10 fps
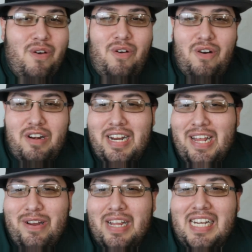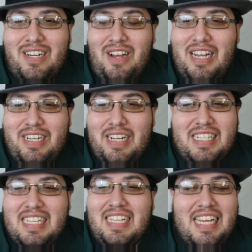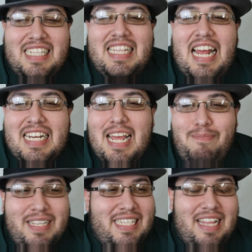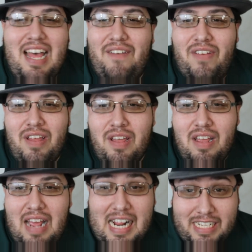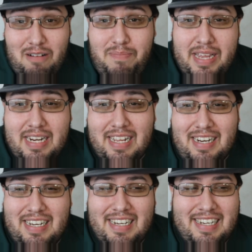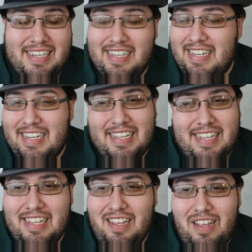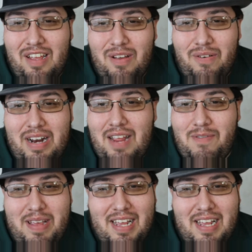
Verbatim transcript: or, you know, you got your Call of Duty. It's, it's that type of stuff. That's your opinion. Whatever,